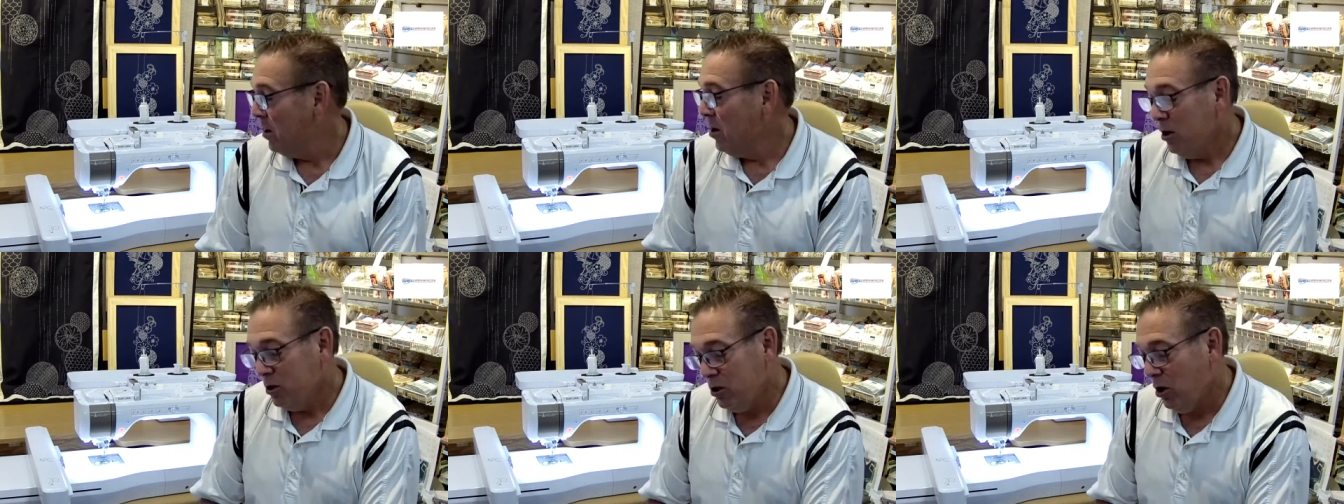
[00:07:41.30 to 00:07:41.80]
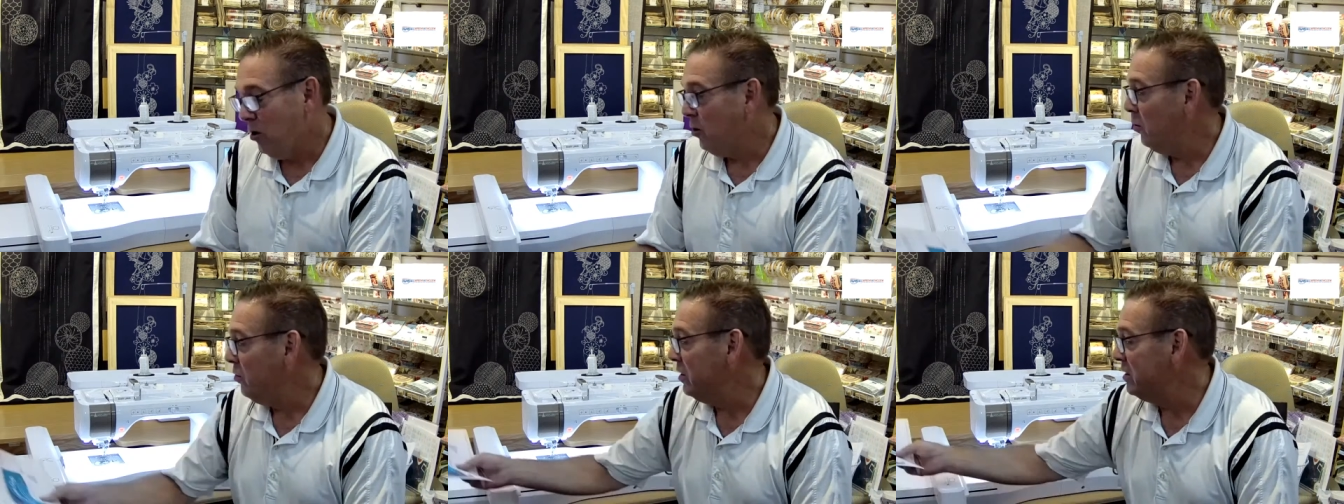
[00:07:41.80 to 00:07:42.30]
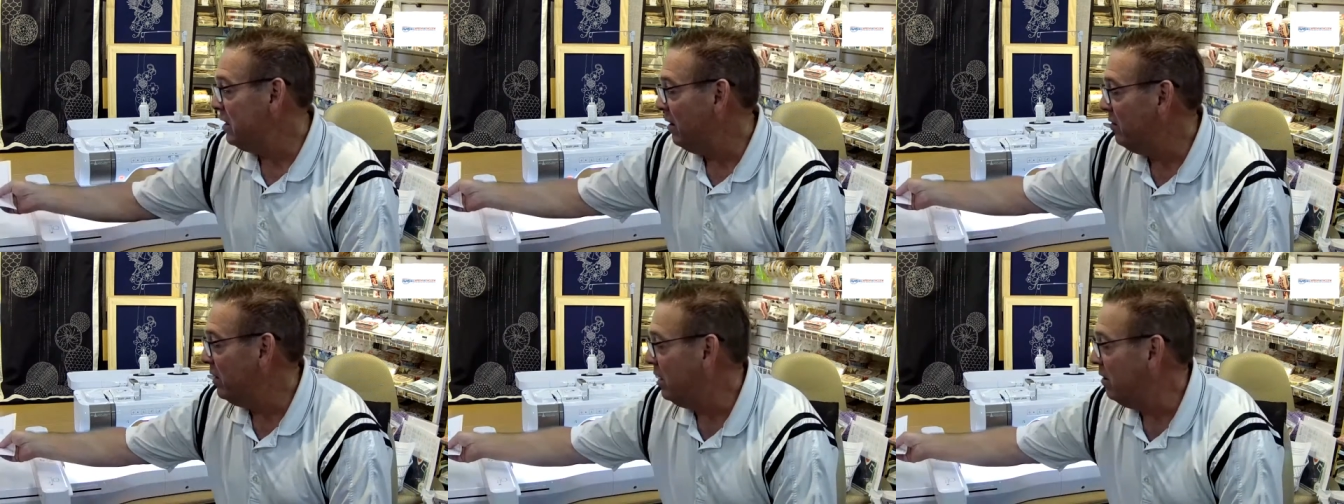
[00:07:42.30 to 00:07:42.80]
So the
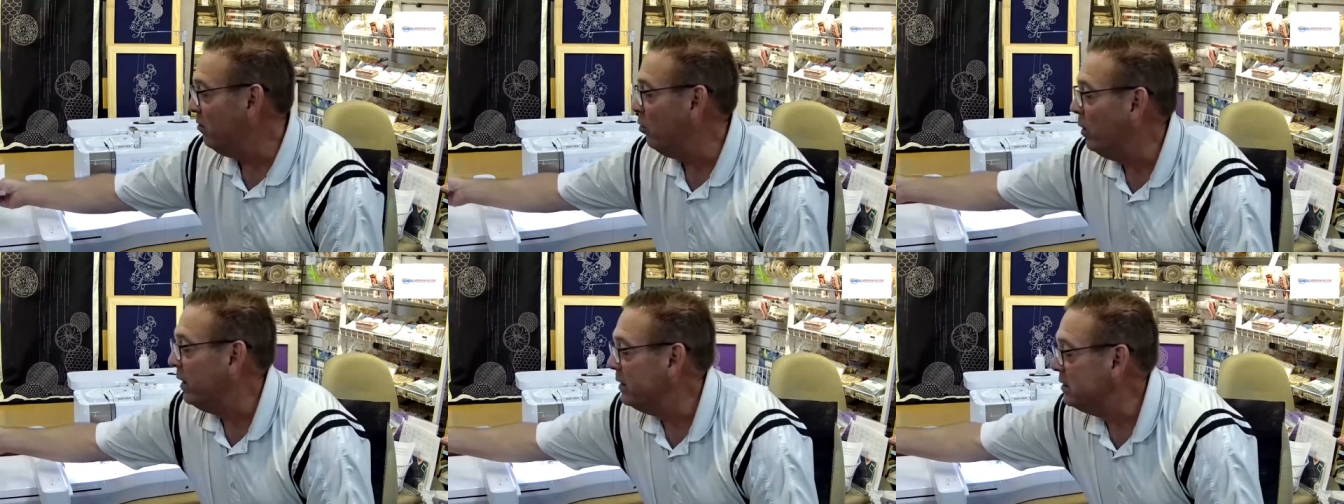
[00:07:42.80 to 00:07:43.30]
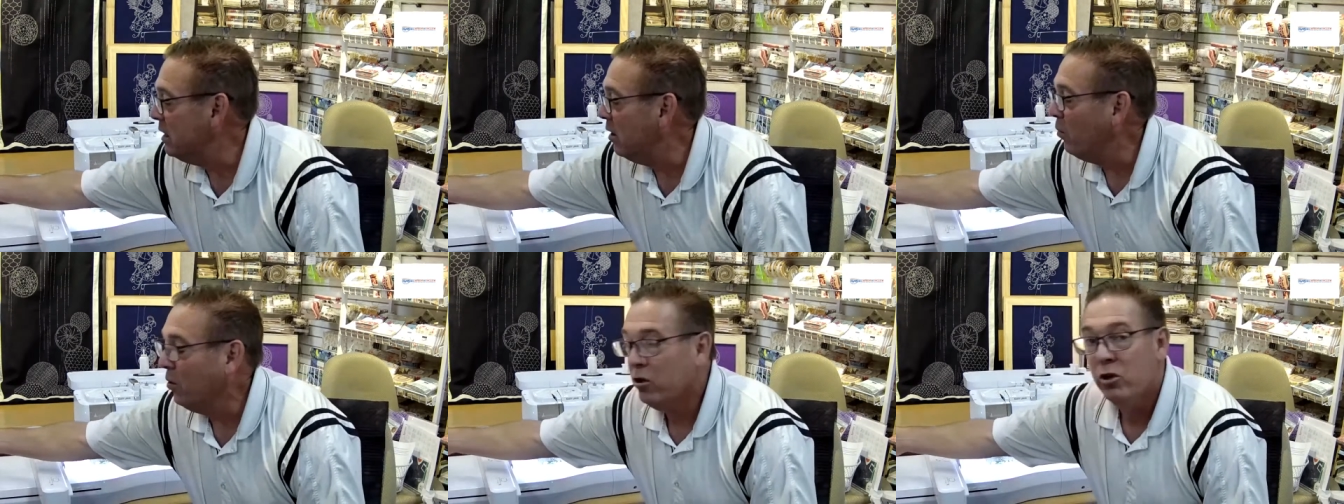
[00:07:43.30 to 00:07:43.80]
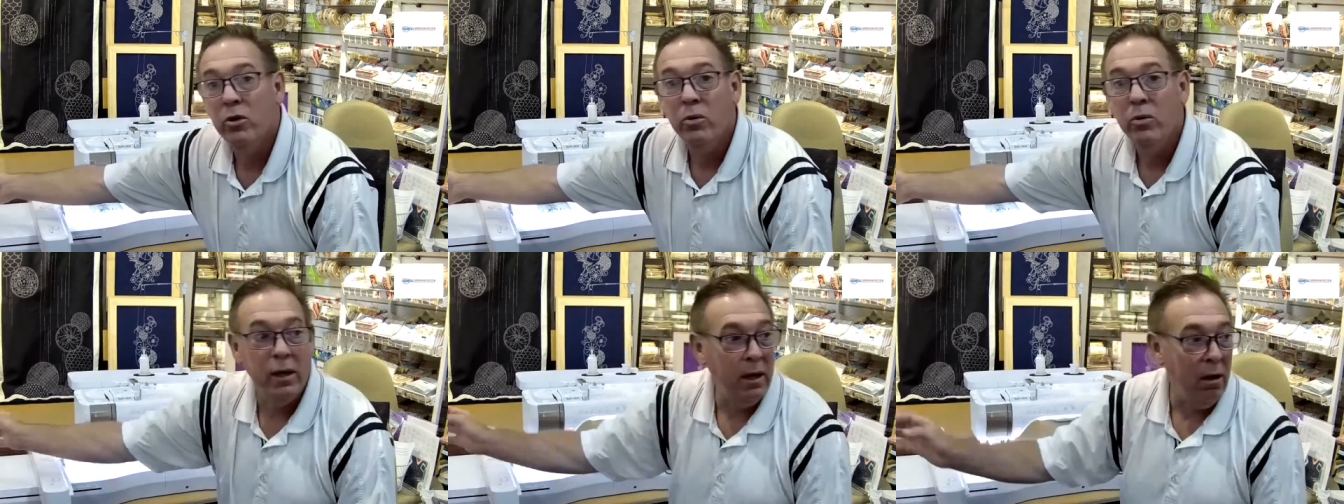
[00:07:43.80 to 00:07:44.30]
seven giveaways that we're
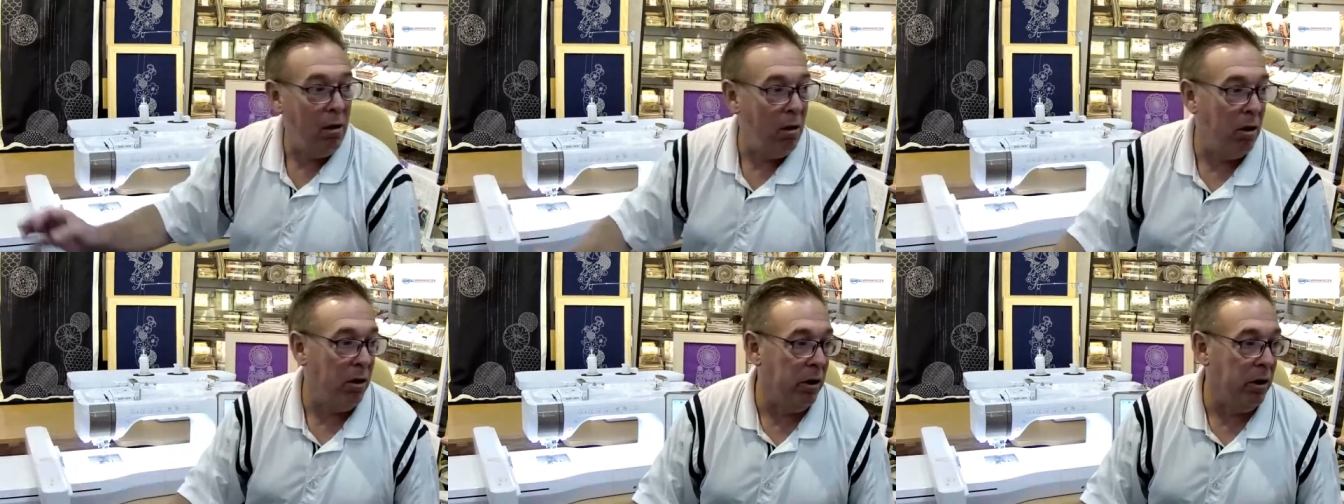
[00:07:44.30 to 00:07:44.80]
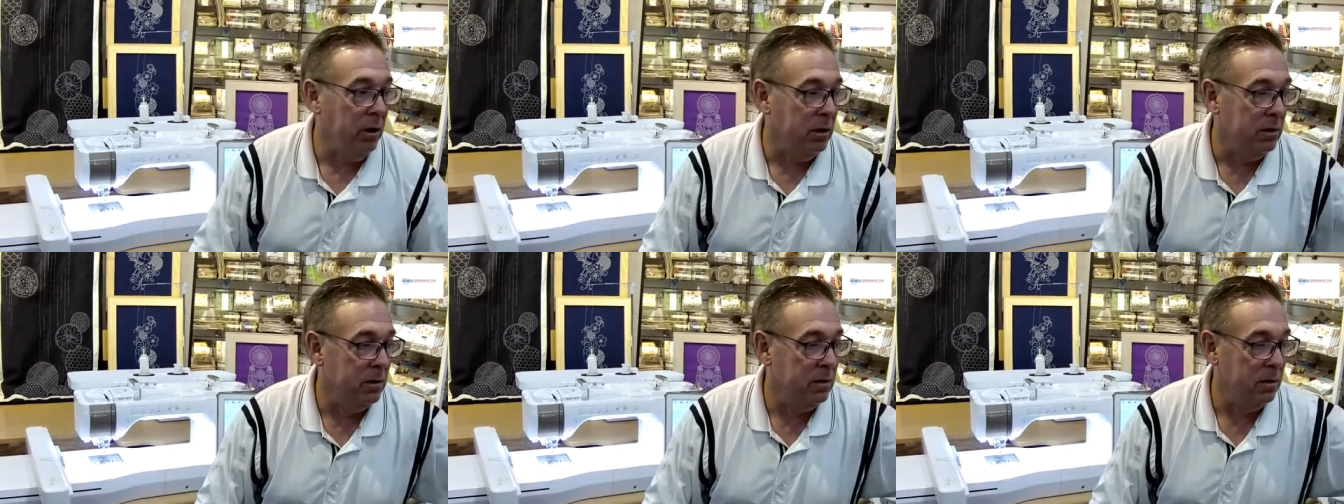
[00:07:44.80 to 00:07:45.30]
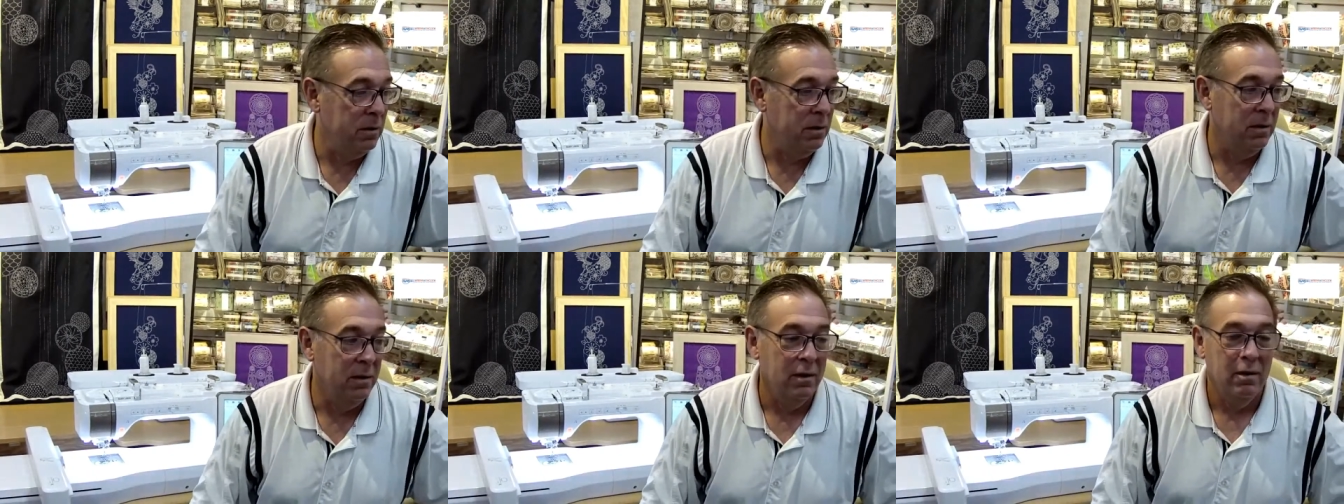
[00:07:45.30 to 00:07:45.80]
doing are
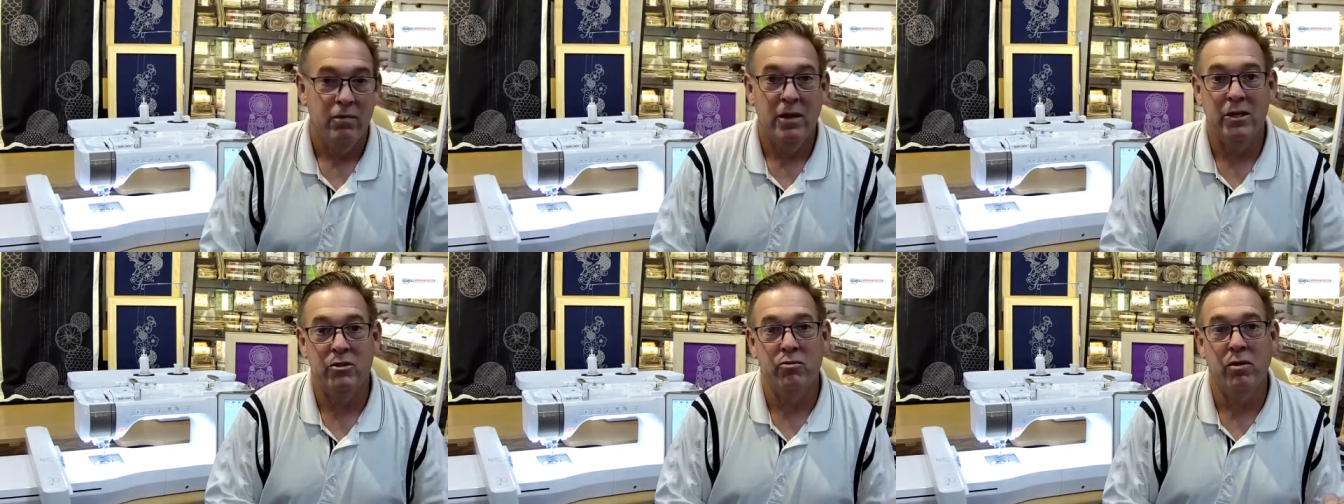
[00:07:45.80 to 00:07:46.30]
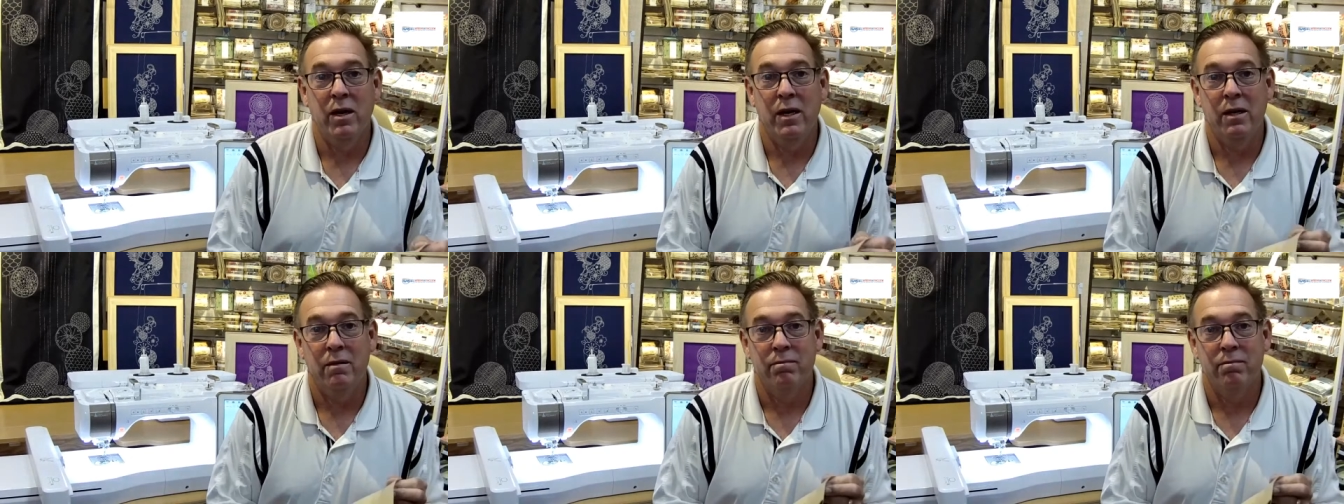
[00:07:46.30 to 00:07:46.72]
that's right.